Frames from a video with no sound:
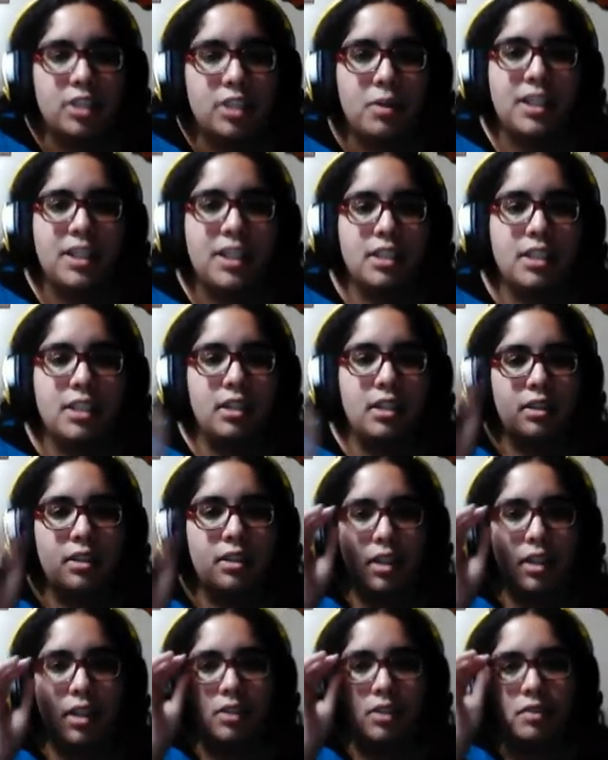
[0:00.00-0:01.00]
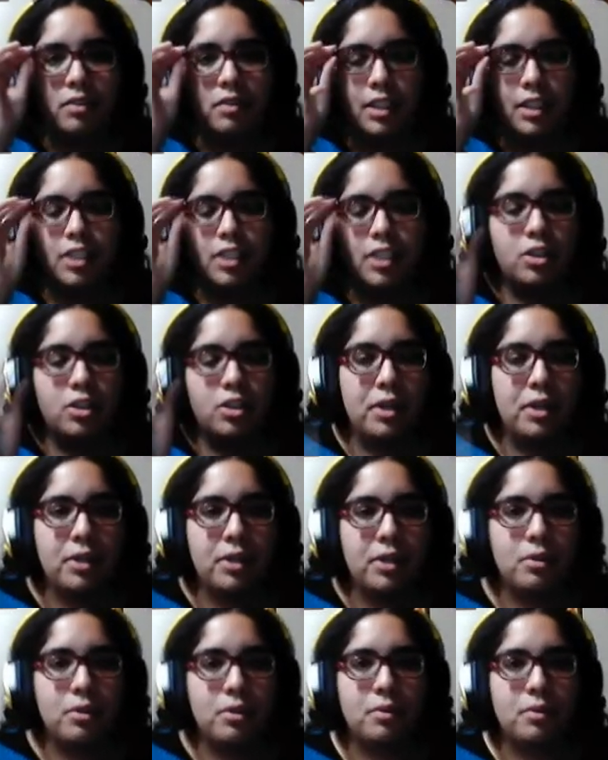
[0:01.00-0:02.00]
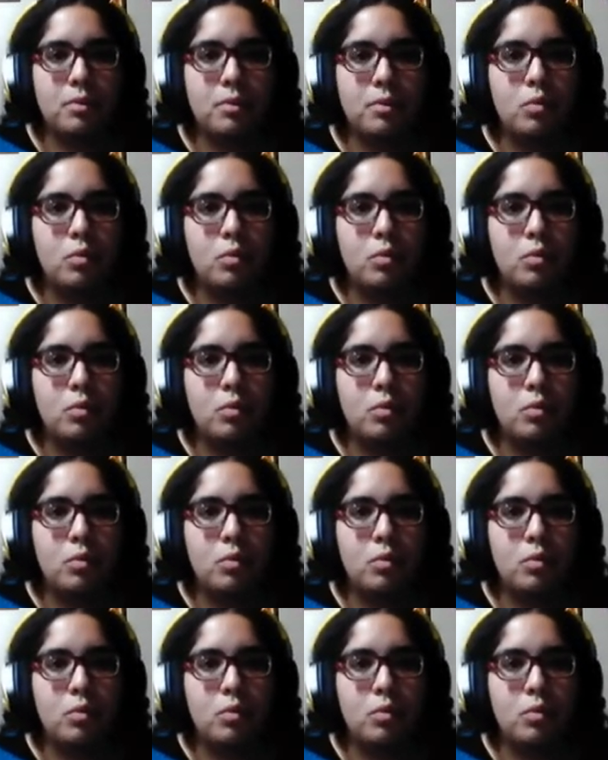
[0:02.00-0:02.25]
question, it'll really show you